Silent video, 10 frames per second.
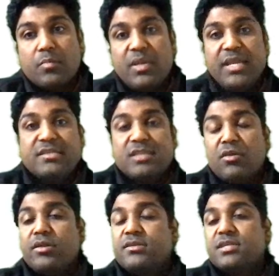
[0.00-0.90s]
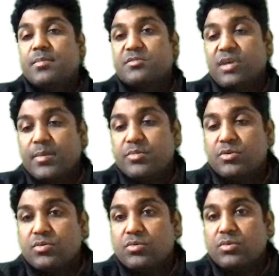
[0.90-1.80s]
Please download and subscribe
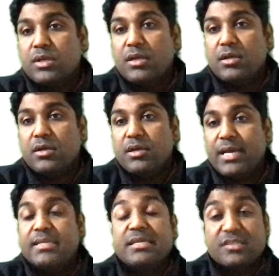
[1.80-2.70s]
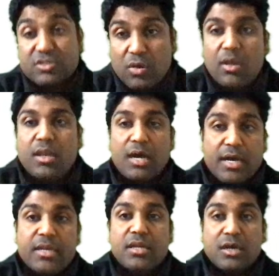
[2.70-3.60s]
to and install
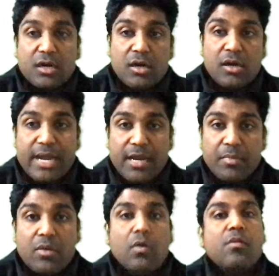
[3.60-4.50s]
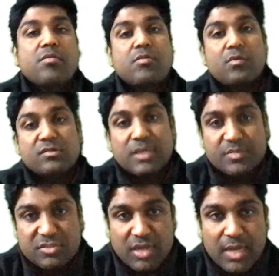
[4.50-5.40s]
Unacademy. Also
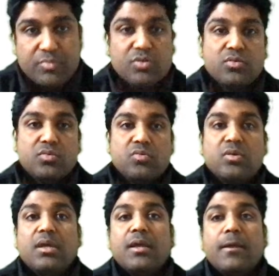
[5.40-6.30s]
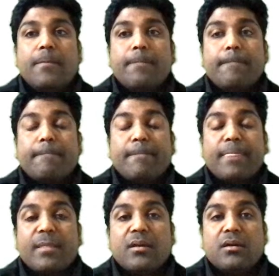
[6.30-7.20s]
subscribe to
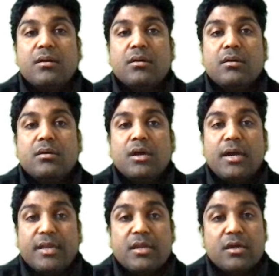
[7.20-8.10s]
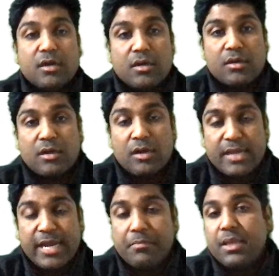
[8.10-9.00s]

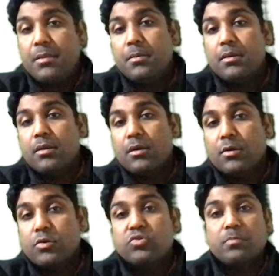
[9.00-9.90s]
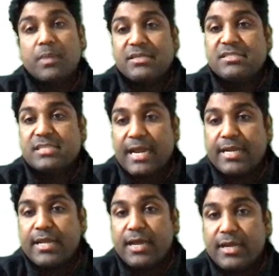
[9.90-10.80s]
Unacademy. Go to plus
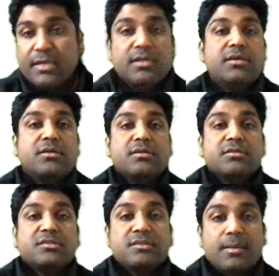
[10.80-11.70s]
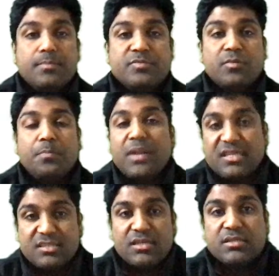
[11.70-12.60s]
cat and sub. So
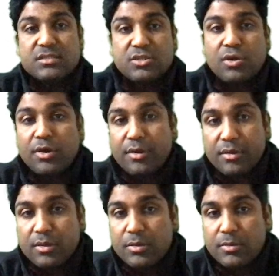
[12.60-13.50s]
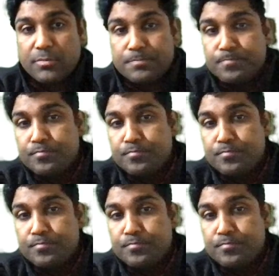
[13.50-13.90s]
plus is your